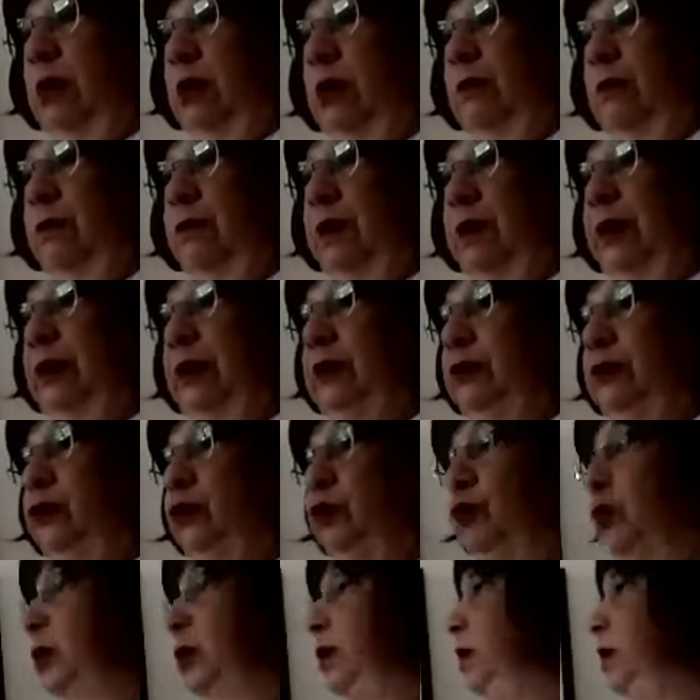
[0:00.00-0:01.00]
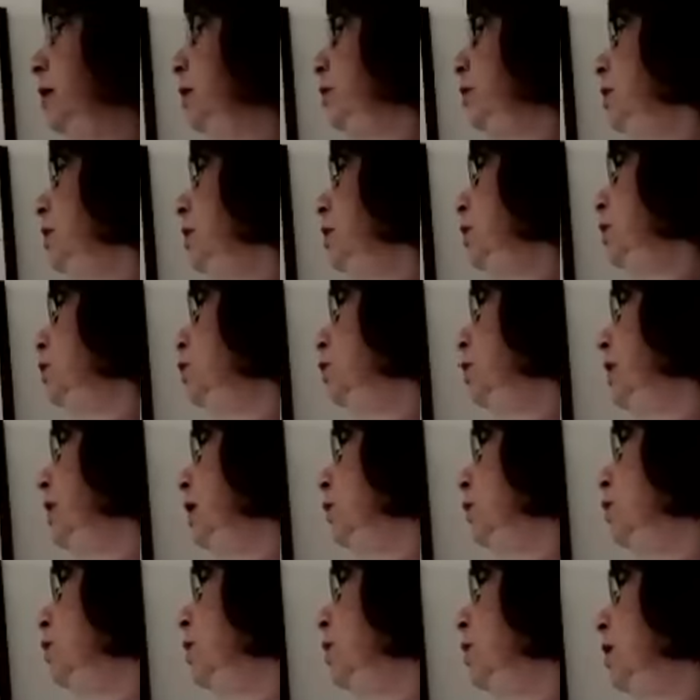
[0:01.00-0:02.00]
minus
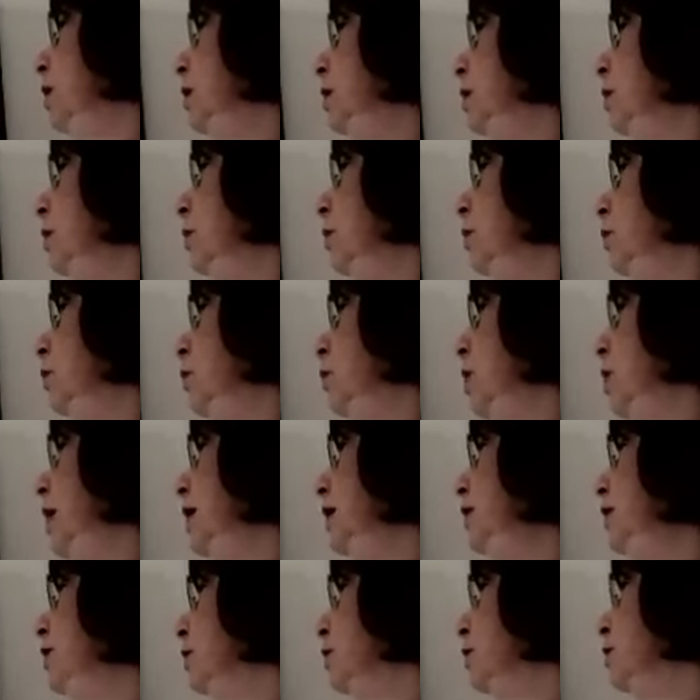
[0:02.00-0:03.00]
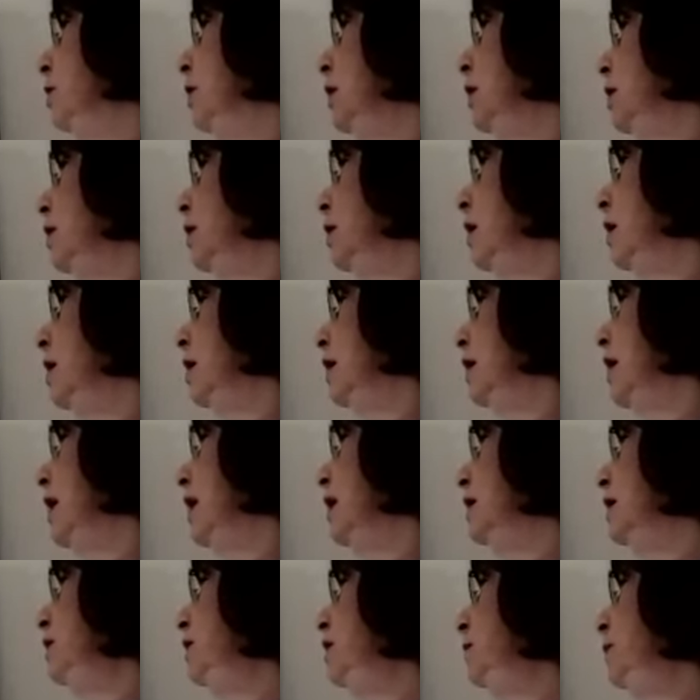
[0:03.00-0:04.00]
121 y squared.
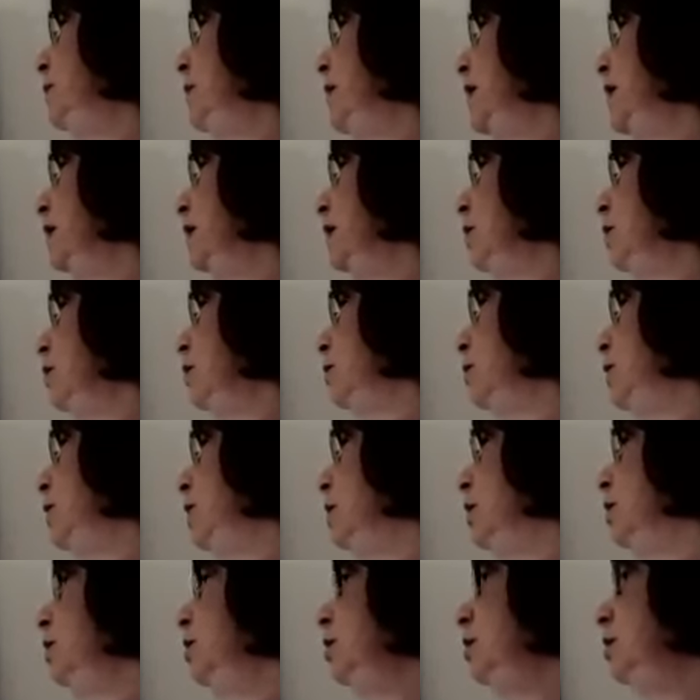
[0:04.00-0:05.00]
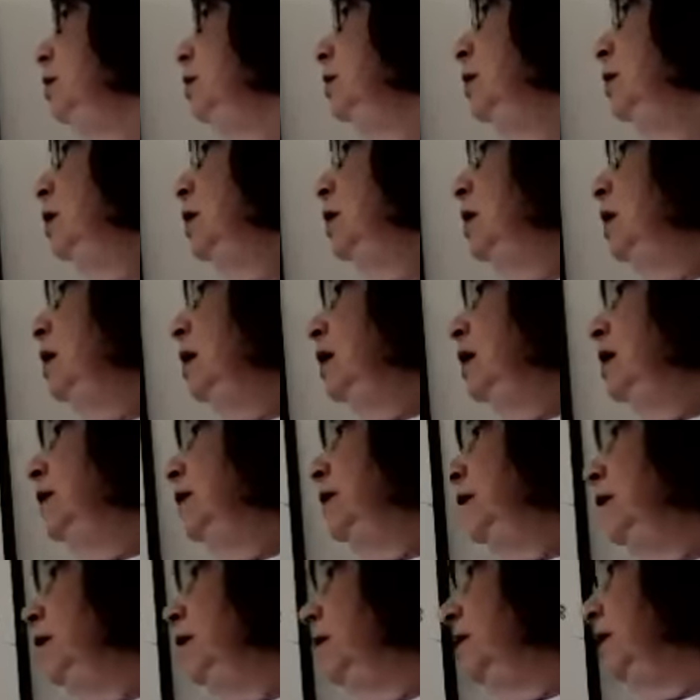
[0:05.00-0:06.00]
Again, it's a binomial.
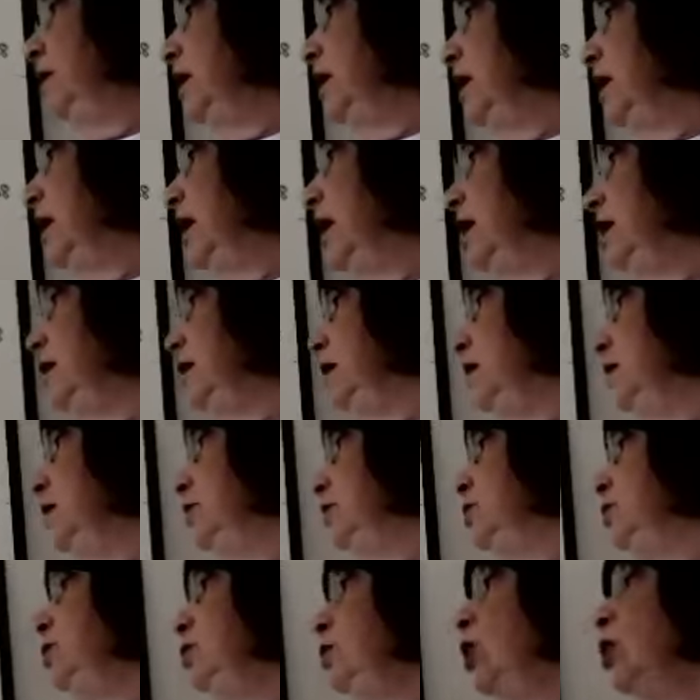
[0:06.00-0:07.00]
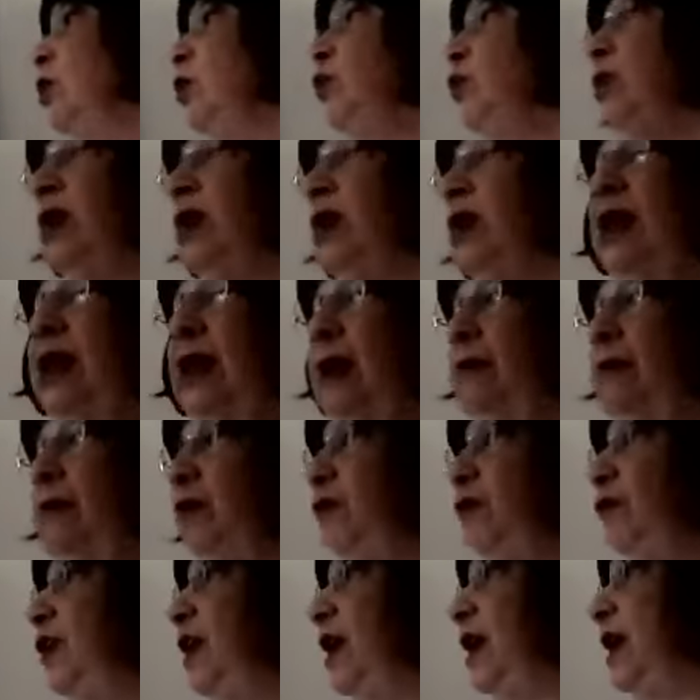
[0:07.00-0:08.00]
There again is no common
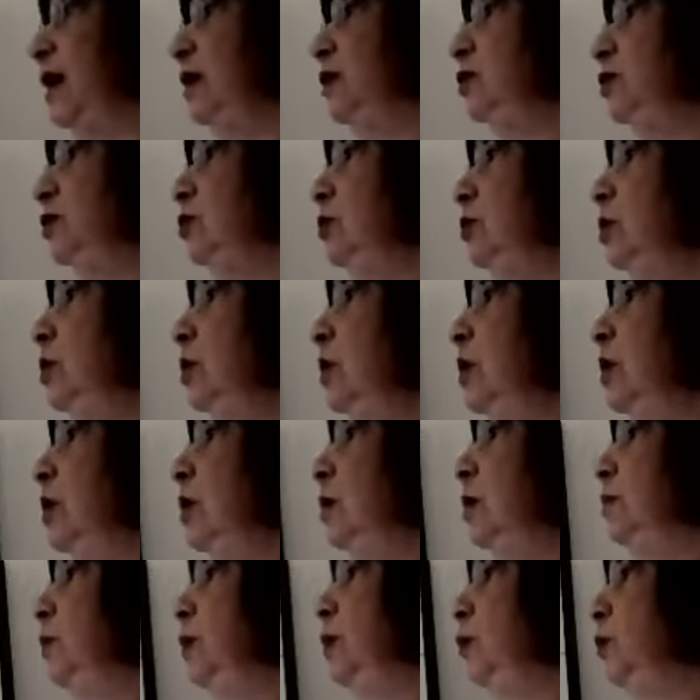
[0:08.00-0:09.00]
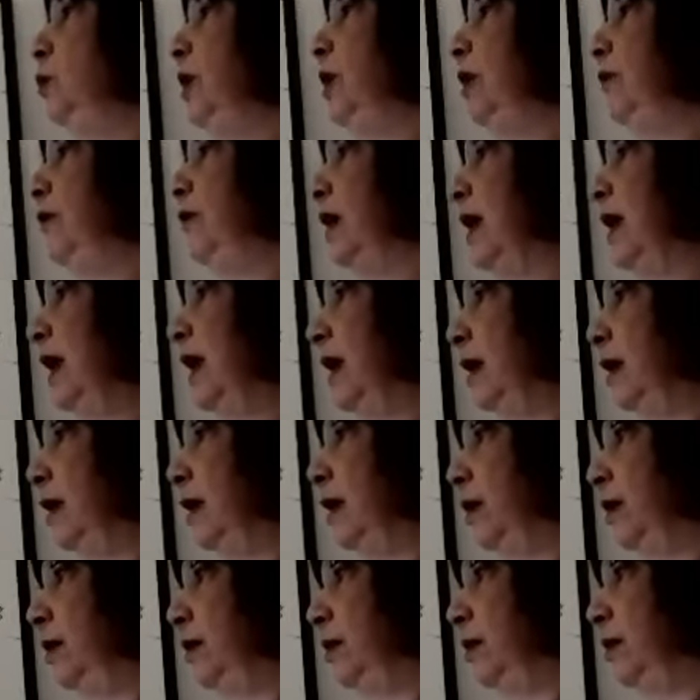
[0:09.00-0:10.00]
factor, but we have
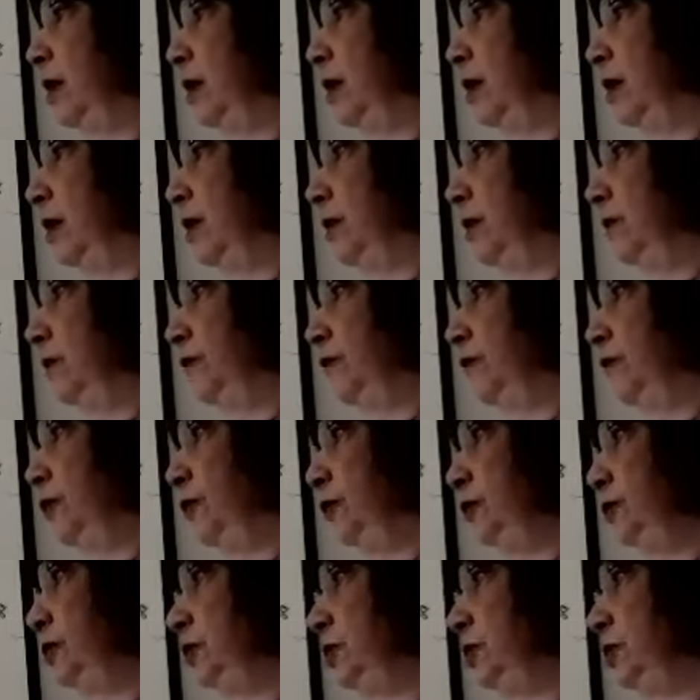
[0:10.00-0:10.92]
the first